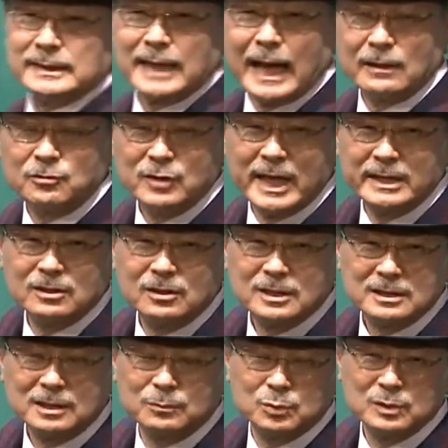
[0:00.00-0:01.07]
are they going to
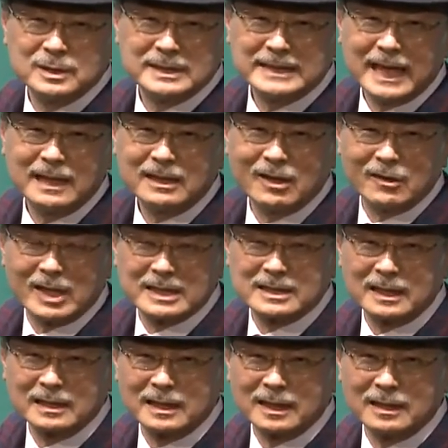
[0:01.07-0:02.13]
buy products from this
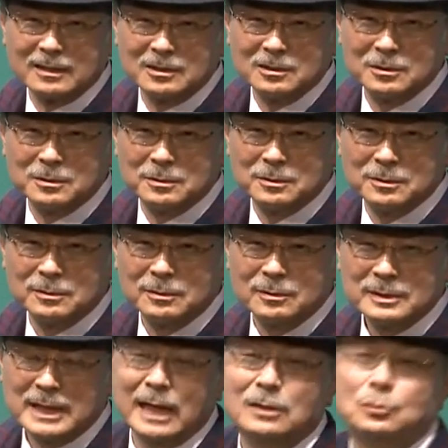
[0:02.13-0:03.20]
hub here? No,